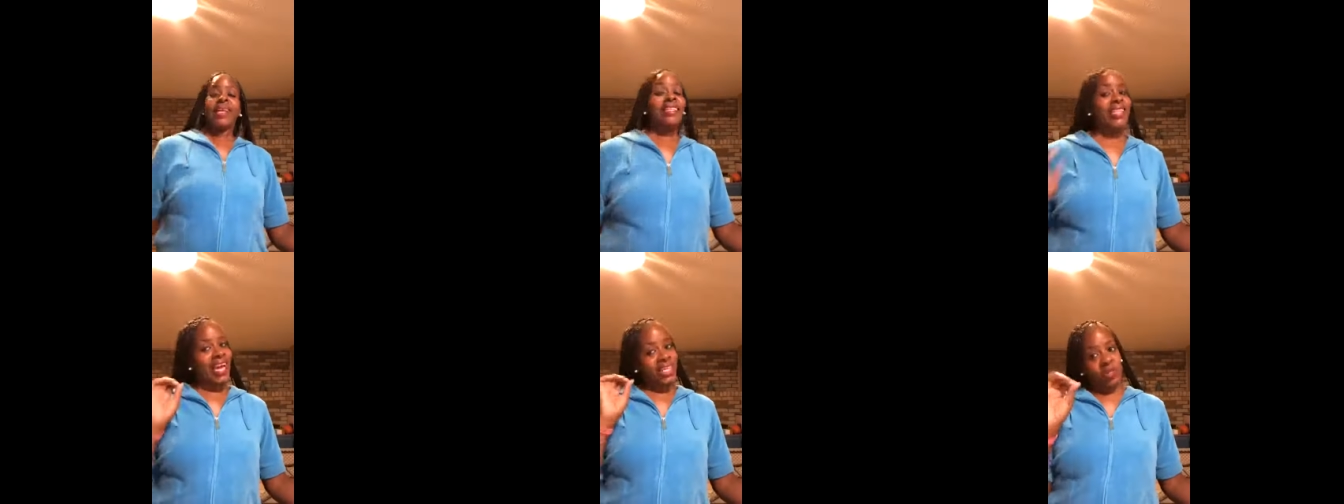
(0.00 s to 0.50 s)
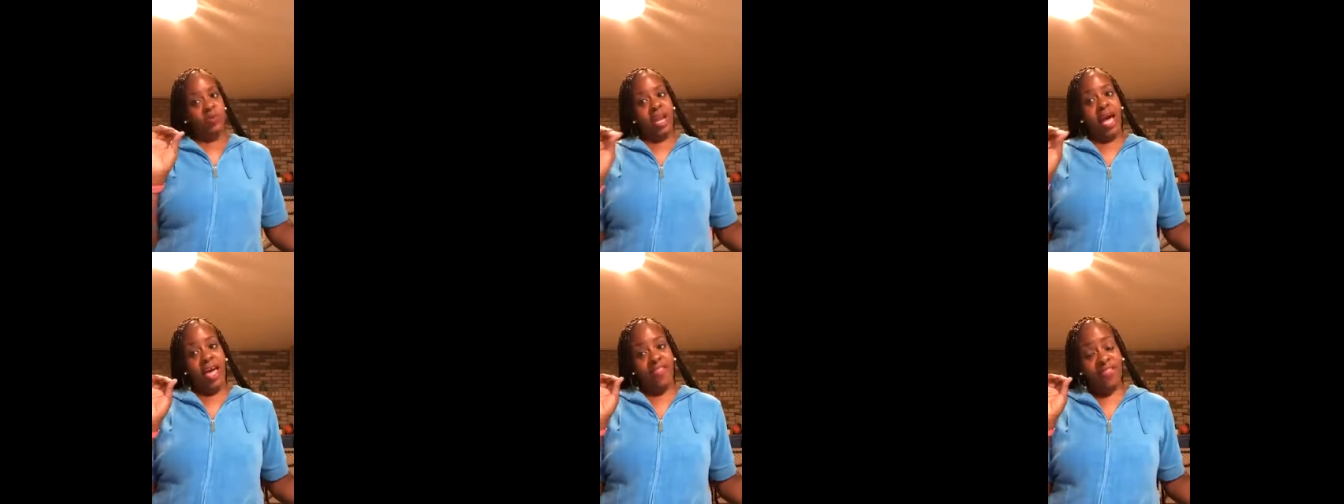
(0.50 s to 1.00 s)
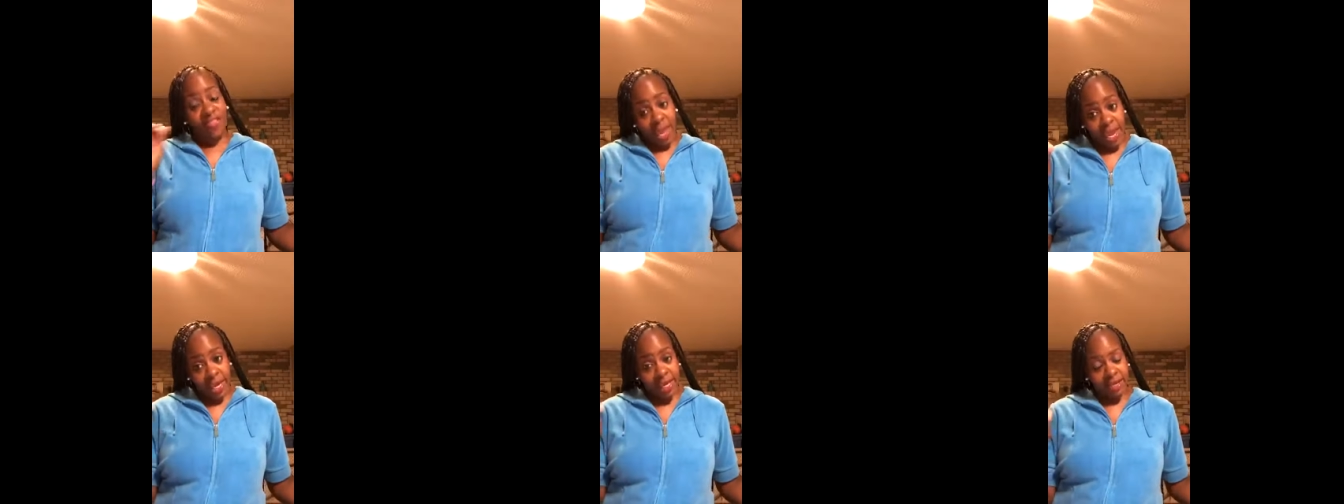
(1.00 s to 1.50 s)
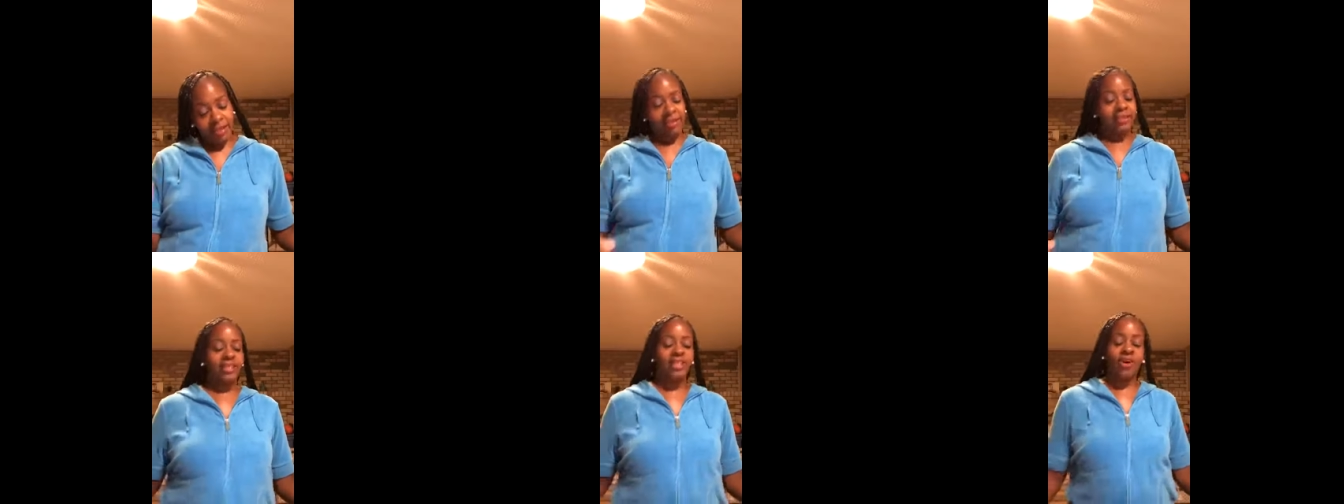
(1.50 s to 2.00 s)
That's what I think.
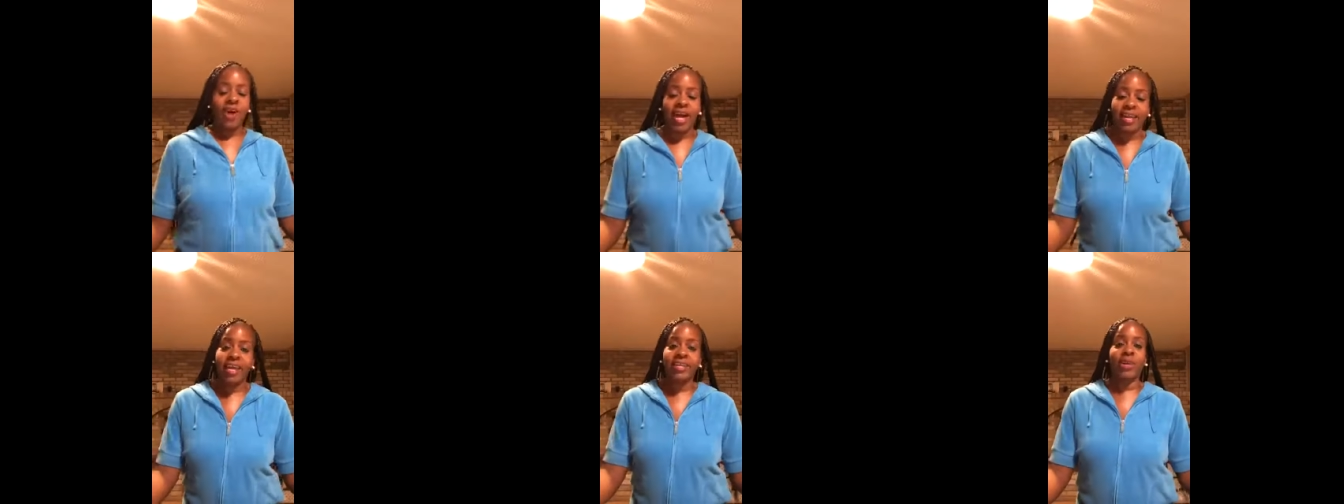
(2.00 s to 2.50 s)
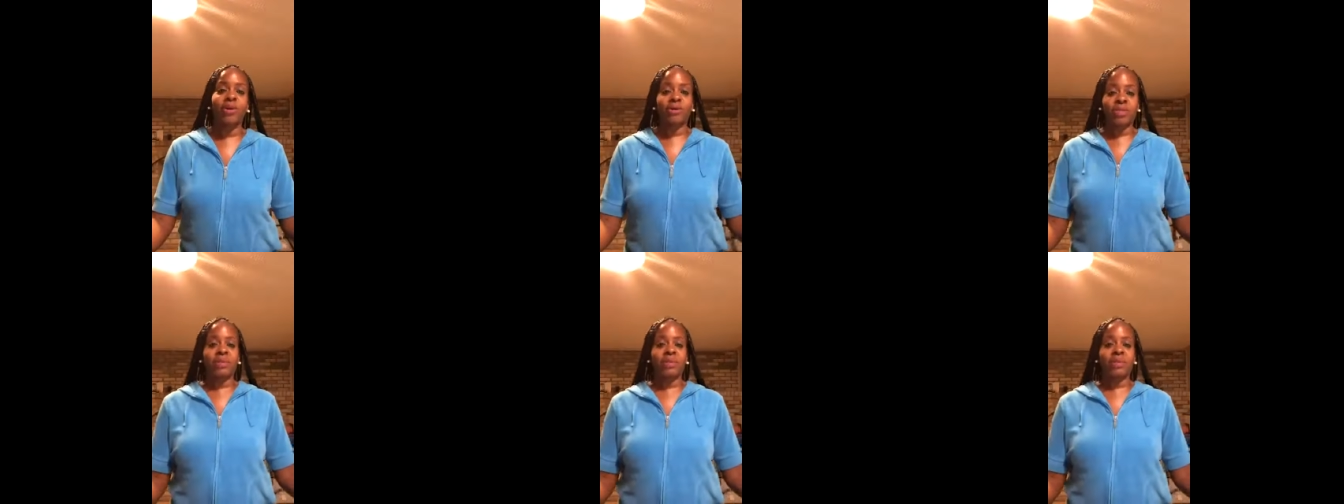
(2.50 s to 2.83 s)
You know how that goes.